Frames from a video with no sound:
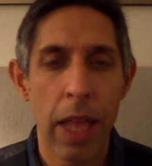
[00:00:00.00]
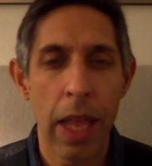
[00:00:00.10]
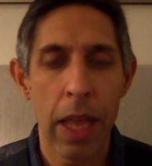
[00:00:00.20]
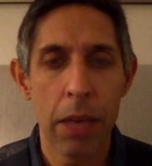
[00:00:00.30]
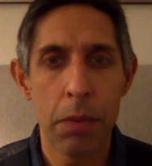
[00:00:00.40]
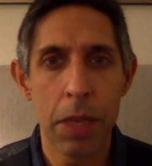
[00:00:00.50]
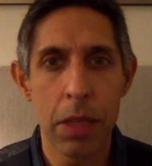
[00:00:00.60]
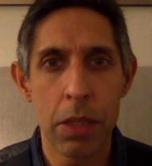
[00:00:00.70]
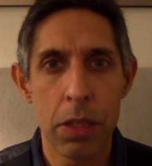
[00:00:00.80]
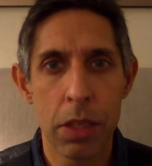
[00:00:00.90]
and make
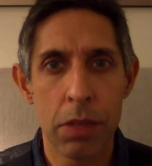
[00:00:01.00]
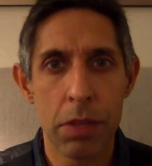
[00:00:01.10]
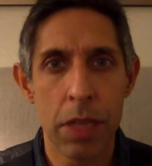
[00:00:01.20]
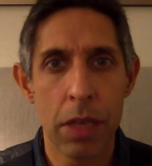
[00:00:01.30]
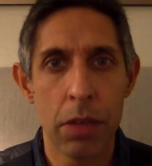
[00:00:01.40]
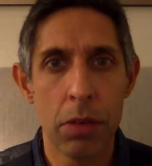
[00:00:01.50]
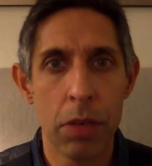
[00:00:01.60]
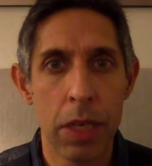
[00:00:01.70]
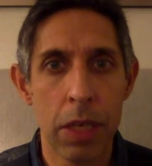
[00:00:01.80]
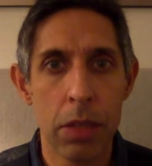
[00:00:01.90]
the shifts that you
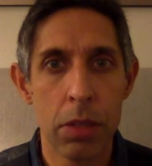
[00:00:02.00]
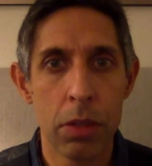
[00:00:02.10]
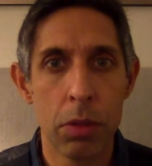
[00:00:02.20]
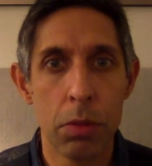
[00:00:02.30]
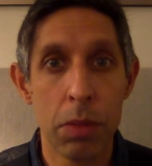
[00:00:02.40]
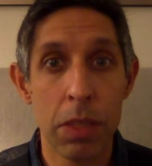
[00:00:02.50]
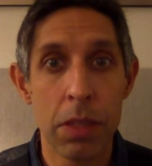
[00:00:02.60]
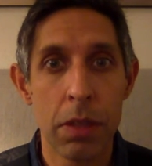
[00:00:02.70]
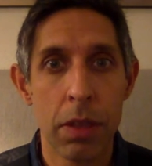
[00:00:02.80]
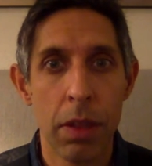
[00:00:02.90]
need to be
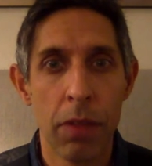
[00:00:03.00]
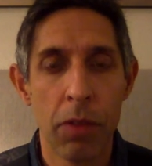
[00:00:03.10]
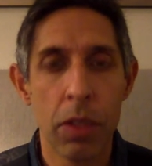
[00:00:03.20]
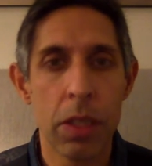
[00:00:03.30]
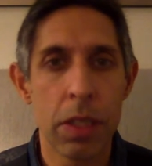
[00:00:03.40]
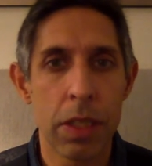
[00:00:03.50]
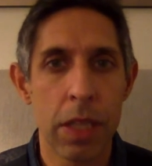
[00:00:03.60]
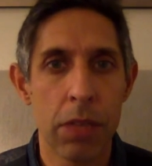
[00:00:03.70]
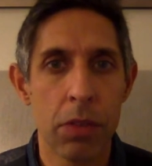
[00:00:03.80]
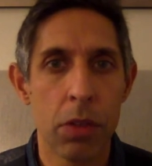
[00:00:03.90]
fully
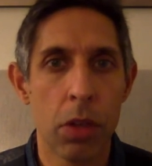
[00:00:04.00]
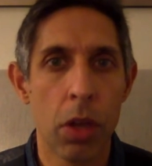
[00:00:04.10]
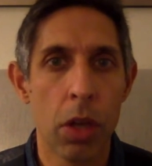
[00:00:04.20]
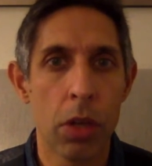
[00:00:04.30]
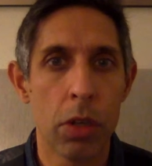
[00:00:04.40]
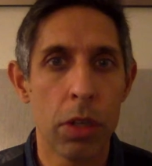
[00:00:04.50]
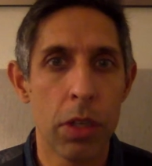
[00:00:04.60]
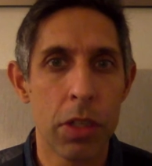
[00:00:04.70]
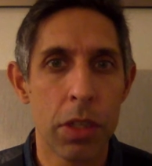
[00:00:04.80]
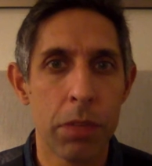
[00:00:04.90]
successful and to unlock your
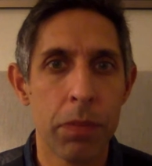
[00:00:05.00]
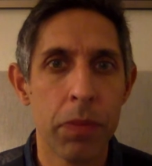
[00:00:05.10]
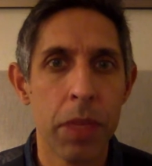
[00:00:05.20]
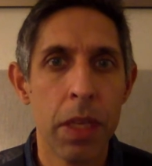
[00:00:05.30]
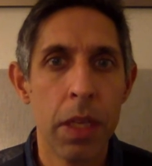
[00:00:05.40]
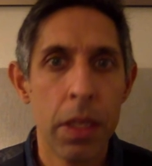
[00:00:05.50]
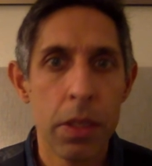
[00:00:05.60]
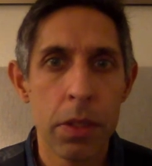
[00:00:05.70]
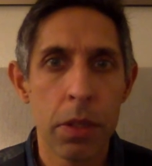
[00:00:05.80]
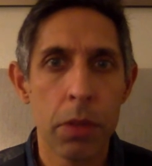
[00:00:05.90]
leadership.
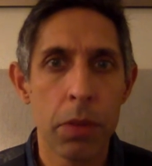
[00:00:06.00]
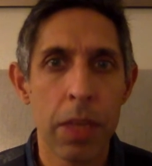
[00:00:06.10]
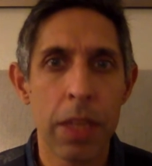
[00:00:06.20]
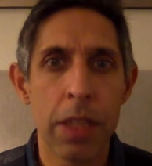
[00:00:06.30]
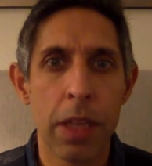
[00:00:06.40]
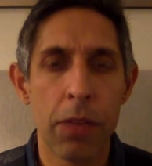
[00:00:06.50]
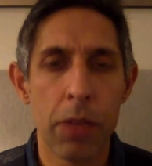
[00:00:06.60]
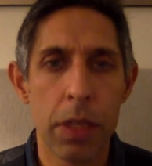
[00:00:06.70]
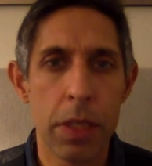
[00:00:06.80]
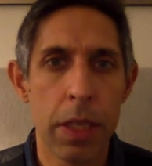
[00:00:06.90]
So thanks again for
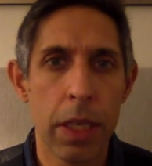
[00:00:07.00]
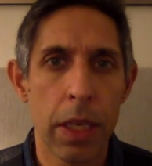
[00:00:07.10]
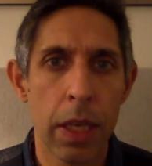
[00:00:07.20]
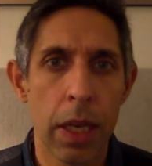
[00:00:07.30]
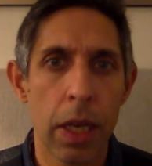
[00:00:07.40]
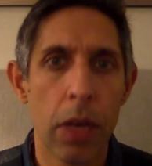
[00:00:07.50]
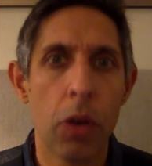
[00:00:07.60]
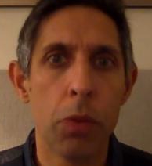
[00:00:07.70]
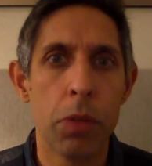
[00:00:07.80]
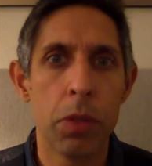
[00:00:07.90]
listening.
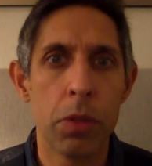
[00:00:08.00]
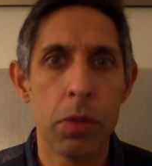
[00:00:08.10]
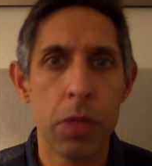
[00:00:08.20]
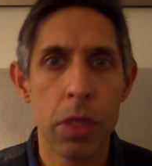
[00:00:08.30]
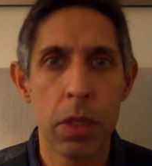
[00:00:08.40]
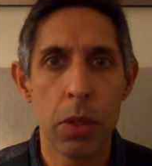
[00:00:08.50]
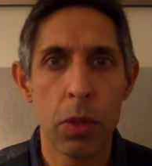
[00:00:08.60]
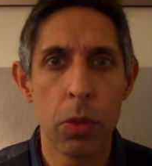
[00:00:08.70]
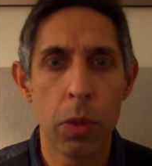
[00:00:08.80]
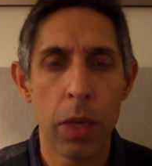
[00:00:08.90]
Hope to see
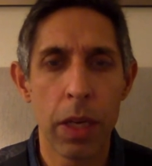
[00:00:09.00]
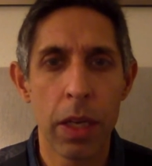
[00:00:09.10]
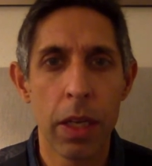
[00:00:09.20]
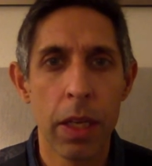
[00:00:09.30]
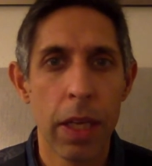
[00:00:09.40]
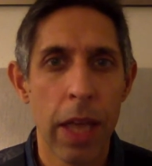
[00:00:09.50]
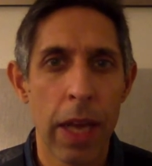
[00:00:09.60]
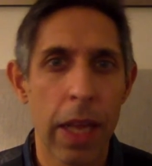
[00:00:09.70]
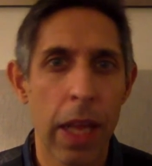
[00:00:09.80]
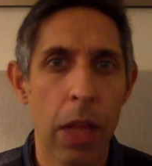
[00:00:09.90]
you at
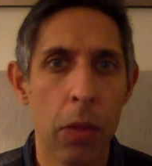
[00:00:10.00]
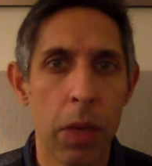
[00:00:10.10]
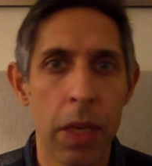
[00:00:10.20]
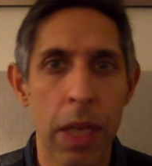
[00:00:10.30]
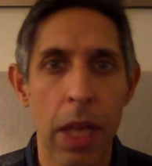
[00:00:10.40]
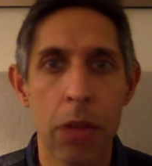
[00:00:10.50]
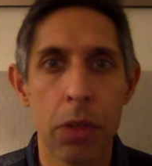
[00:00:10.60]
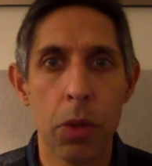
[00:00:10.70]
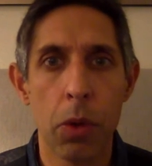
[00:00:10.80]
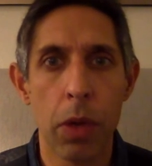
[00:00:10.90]
a CAL1,
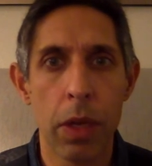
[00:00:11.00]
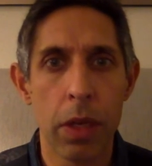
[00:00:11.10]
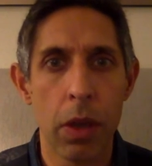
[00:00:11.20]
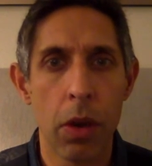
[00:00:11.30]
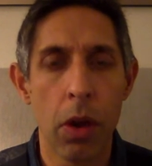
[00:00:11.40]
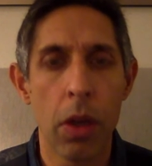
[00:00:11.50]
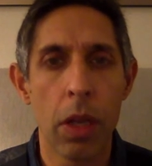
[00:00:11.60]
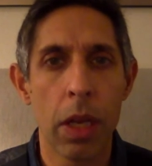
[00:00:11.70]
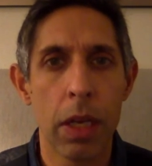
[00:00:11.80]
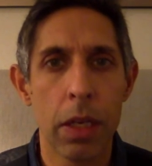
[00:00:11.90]
CAL2, or at our
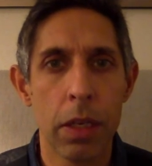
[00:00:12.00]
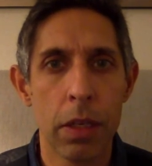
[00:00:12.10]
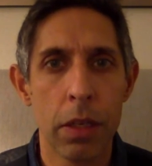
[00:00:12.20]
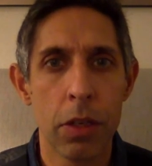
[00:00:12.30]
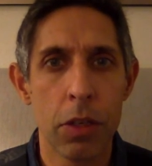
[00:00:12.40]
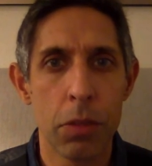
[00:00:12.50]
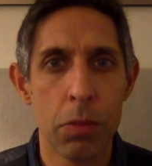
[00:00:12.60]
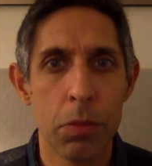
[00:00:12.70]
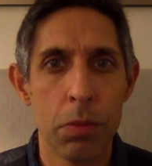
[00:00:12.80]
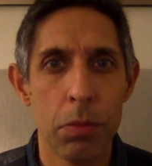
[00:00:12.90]
online leadership
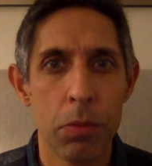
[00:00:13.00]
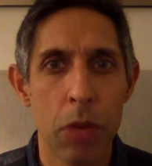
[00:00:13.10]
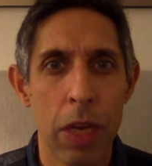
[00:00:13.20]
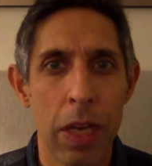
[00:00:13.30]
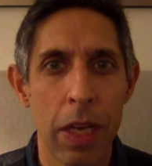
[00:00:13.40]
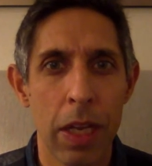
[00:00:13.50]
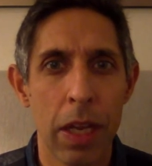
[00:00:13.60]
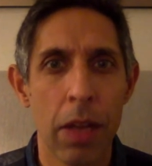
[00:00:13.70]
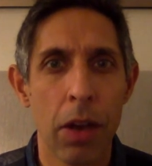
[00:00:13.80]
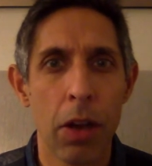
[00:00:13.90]
training,
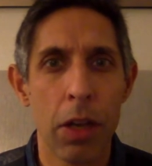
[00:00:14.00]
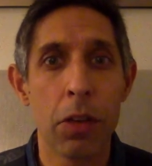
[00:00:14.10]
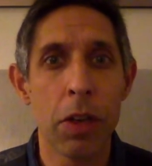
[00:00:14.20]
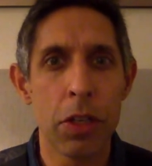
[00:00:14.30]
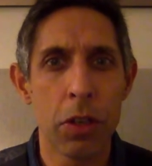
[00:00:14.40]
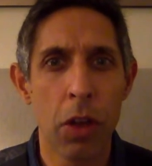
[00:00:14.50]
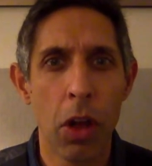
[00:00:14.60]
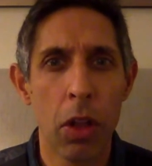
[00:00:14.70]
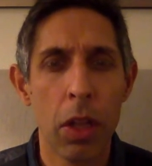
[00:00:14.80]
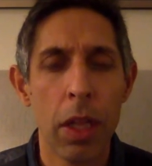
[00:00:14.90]
our integration
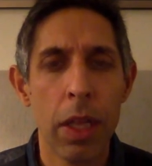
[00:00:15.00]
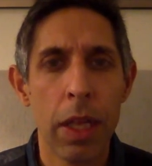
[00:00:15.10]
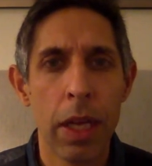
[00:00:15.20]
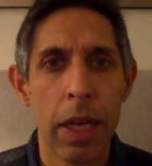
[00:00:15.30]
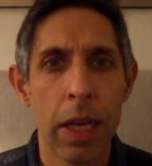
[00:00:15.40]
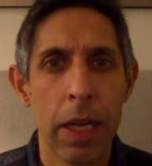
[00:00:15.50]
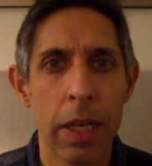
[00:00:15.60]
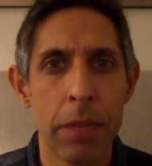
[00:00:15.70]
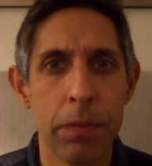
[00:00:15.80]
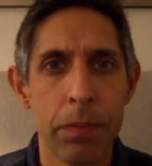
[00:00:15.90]
call
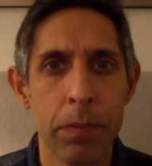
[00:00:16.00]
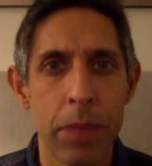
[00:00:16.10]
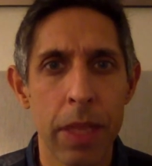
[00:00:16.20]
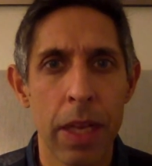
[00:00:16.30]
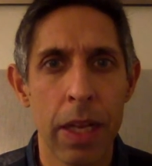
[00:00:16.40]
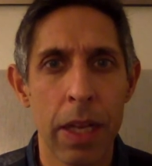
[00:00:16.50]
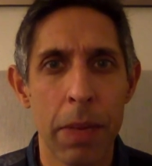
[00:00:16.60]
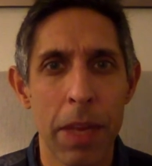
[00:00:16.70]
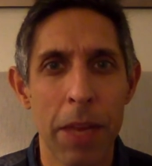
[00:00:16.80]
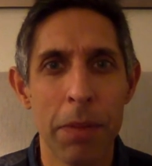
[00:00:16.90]

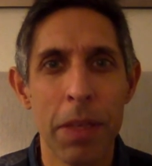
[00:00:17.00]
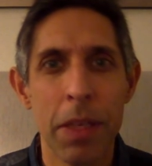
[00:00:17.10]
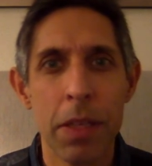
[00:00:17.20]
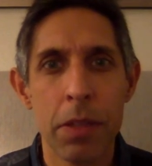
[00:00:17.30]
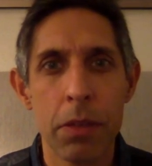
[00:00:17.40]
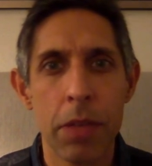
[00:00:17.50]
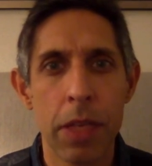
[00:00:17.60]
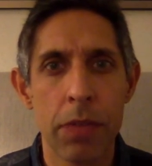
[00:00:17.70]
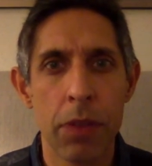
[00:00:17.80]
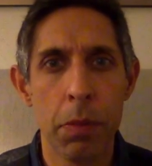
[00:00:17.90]
coming up. So
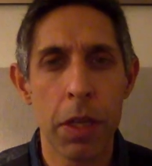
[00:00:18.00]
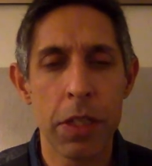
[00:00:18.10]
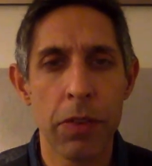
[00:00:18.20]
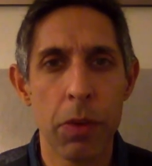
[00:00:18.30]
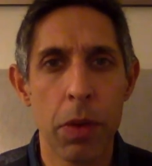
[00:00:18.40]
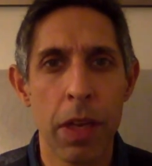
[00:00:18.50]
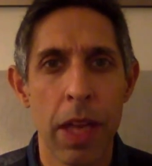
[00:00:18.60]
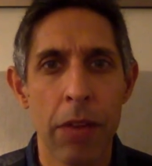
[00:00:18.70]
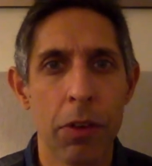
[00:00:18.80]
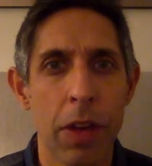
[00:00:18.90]
thanks very much, everyone.
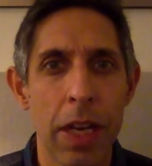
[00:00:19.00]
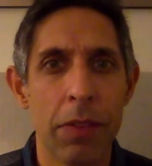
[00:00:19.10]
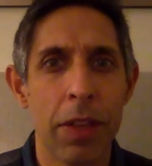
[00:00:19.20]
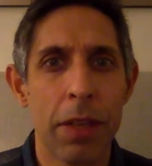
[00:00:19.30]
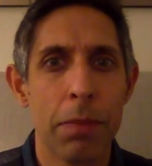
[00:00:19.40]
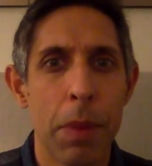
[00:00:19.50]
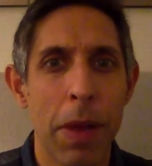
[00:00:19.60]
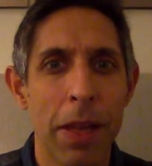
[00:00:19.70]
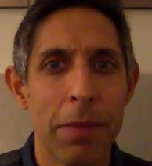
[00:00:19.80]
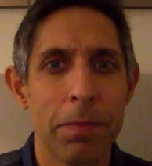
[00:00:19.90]
Have a great evening.
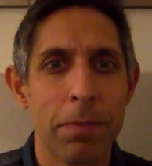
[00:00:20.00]
Bye-bye.